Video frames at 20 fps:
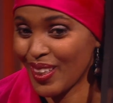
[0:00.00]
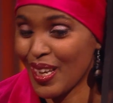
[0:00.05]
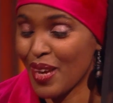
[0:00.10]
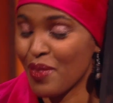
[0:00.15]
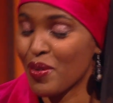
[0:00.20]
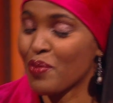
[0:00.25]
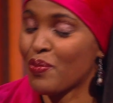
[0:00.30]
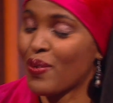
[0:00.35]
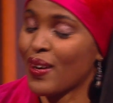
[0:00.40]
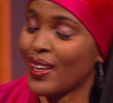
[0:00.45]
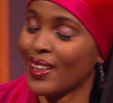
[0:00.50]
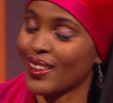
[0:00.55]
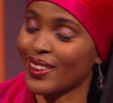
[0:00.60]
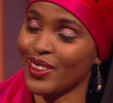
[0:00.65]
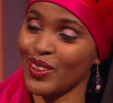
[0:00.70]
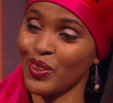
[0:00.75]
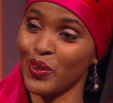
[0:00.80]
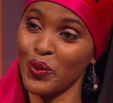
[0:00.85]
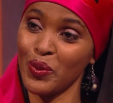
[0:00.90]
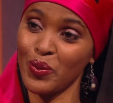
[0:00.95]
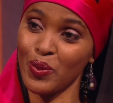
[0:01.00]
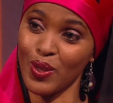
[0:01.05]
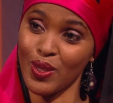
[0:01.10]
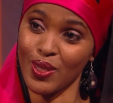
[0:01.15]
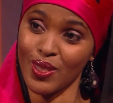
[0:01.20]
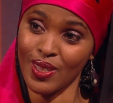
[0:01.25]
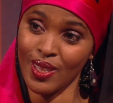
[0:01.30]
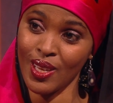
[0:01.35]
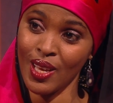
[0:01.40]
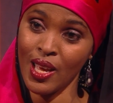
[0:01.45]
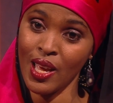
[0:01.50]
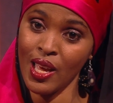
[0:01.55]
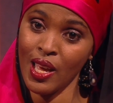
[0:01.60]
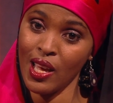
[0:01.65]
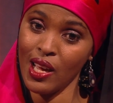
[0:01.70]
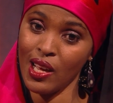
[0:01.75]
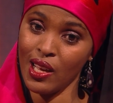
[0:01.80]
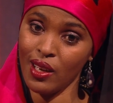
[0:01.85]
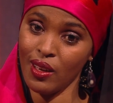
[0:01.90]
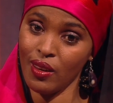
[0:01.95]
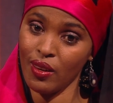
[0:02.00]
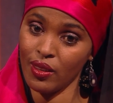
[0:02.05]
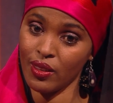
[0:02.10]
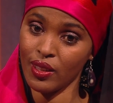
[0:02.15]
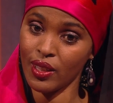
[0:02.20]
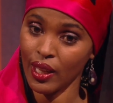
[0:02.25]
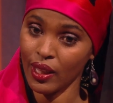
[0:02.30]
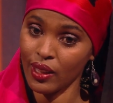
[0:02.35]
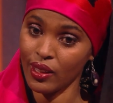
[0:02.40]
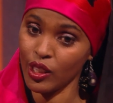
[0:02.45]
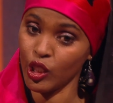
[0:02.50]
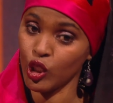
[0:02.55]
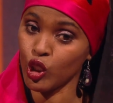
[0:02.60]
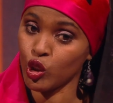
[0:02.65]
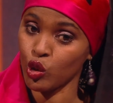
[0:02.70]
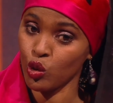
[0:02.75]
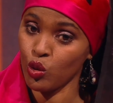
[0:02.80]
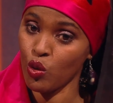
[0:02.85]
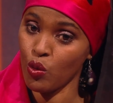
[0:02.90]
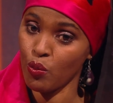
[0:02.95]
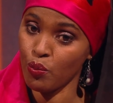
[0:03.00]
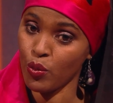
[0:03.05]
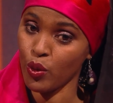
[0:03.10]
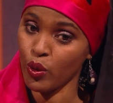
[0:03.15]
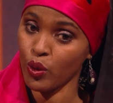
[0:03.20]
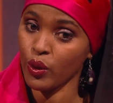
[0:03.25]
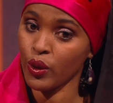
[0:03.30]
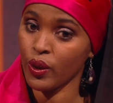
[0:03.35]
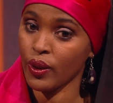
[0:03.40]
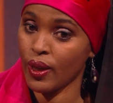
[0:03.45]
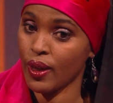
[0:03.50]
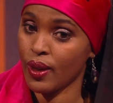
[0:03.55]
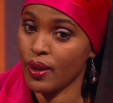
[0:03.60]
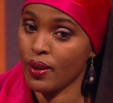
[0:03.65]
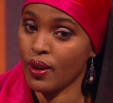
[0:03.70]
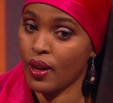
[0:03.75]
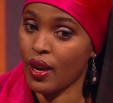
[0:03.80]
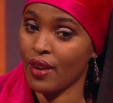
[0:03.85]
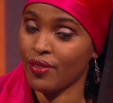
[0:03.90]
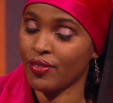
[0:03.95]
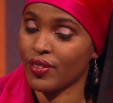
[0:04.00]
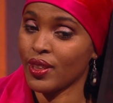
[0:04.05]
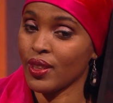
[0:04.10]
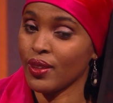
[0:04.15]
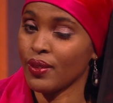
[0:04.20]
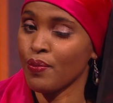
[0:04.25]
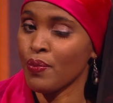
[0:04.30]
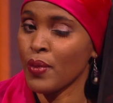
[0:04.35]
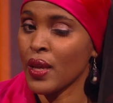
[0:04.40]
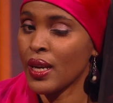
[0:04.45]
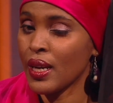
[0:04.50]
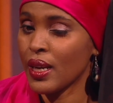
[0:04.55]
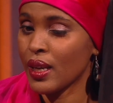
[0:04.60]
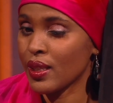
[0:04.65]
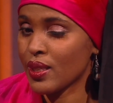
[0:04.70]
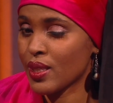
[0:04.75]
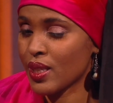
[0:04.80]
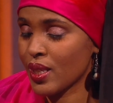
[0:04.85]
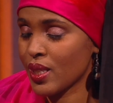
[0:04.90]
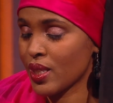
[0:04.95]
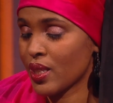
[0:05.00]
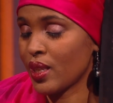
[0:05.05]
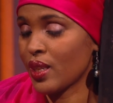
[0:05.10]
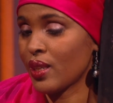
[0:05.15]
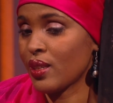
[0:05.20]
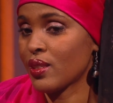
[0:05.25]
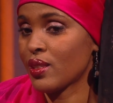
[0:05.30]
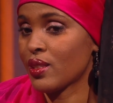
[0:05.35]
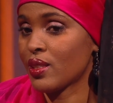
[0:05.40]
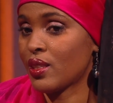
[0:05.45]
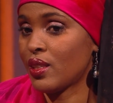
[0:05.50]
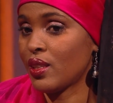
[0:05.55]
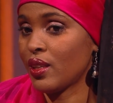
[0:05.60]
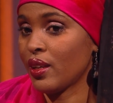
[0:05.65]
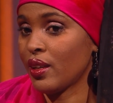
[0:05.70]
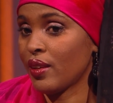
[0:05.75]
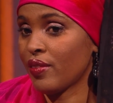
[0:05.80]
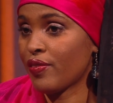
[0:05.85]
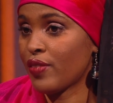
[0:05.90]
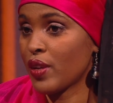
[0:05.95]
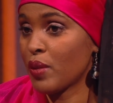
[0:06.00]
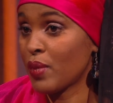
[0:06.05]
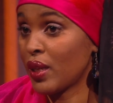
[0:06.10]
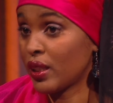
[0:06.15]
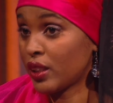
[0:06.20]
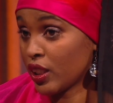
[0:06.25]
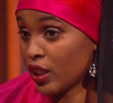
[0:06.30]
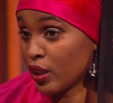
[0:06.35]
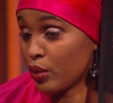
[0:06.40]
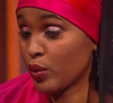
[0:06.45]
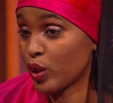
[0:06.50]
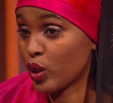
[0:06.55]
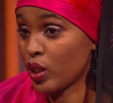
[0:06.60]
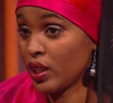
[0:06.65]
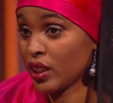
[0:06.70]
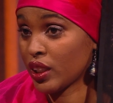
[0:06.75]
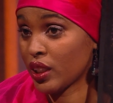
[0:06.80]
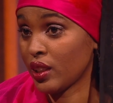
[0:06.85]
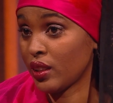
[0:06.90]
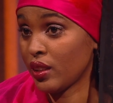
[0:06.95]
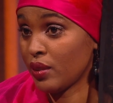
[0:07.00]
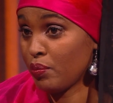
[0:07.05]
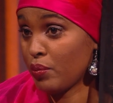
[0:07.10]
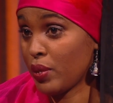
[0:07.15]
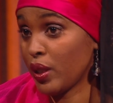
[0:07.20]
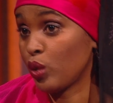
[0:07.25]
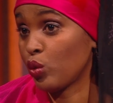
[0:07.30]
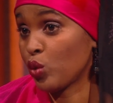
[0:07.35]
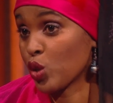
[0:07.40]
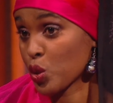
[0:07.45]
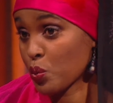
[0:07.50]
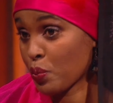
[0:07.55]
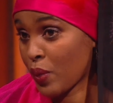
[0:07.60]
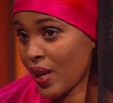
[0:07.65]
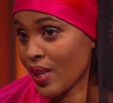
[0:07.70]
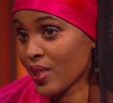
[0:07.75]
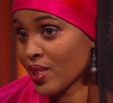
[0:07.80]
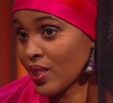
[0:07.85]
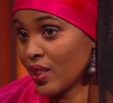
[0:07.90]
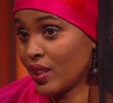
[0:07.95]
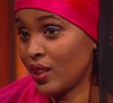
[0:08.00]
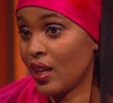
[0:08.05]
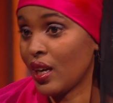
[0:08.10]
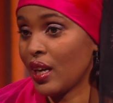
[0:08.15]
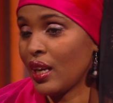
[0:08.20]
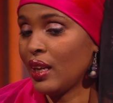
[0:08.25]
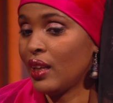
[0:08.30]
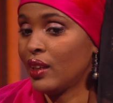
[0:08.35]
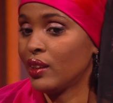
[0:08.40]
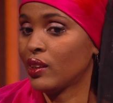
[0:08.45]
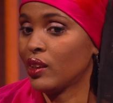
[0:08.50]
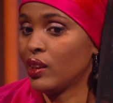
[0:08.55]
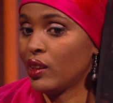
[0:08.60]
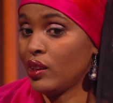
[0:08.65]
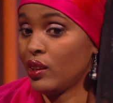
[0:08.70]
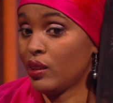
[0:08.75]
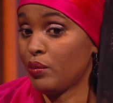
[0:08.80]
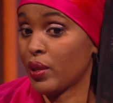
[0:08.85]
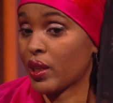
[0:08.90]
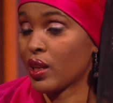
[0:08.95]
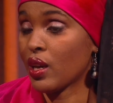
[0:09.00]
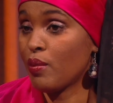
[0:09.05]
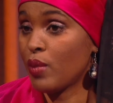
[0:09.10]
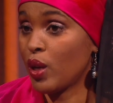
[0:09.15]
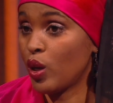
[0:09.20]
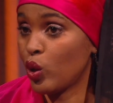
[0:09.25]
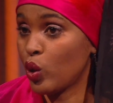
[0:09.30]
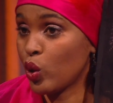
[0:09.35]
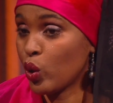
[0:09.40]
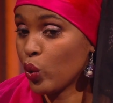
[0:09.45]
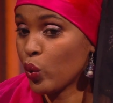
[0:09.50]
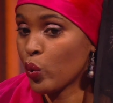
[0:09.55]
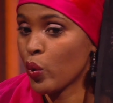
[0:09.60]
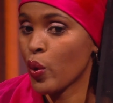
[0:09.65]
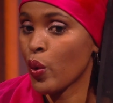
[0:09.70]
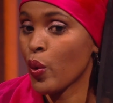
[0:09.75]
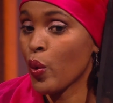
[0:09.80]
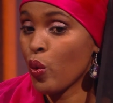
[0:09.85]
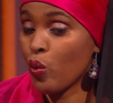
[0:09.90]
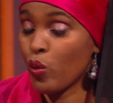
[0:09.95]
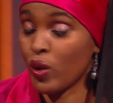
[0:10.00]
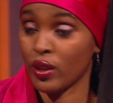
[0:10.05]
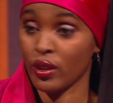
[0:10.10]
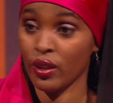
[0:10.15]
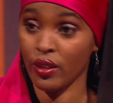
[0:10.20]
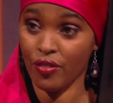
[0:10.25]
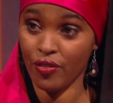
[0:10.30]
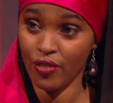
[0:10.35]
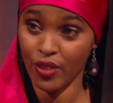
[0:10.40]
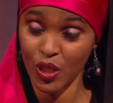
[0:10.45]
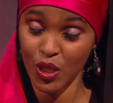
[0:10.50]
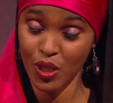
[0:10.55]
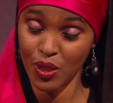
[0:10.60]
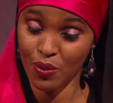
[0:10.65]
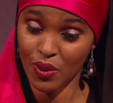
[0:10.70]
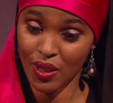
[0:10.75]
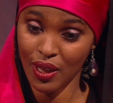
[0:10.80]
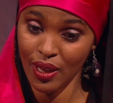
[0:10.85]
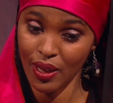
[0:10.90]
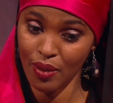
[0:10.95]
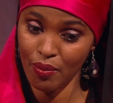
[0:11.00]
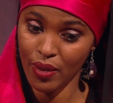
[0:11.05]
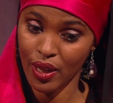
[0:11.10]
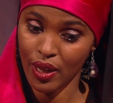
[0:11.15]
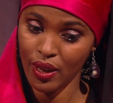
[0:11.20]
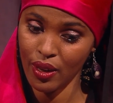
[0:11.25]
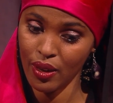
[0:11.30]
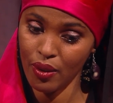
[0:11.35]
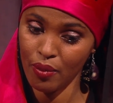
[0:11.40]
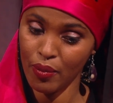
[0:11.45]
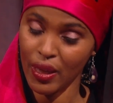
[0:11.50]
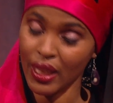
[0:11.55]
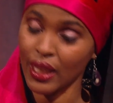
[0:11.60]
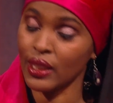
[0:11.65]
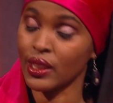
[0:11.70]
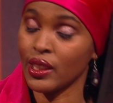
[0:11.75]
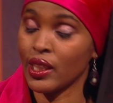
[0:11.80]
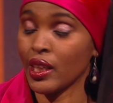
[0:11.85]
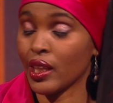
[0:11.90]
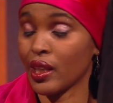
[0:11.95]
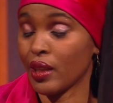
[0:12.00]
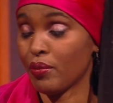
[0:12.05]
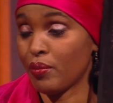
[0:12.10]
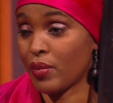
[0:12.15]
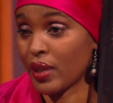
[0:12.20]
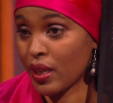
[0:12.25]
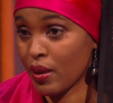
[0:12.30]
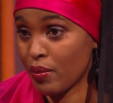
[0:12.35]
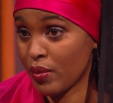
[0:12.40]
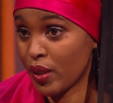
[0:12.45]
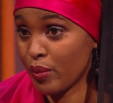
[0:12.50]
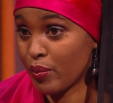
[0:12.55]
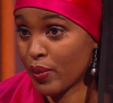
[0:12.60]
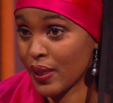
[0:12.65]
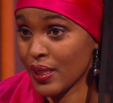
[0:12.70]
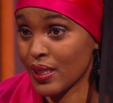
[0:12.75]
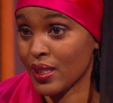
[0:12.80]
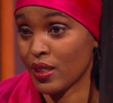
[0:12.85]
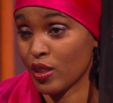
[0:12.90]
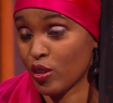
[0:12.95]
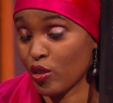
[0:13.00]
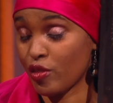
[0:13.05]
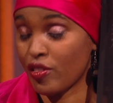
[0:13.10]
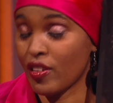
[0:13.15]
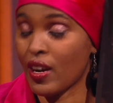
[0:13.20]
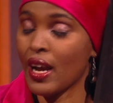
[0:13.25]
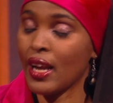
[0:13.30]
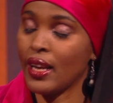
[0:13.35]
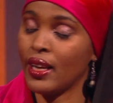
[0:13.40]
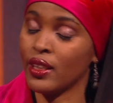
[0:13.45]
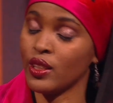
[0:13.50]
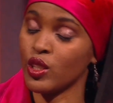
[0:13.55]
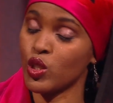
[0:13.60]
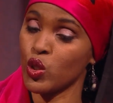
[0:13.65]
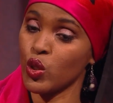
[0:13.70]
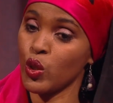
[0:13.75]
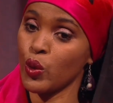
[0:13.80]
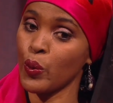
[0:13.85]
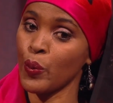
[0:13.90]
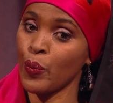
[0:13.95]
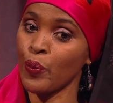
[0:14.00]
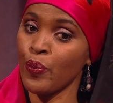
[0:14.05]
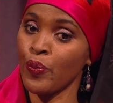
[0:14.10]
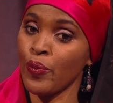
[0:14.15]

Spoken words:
Labour Party, who was take the issue on board. And after 6 years, the female genital mutilation bill was passed in Ireland, and it became a law when the first time Michael D. Hagan became the president of Ireland. So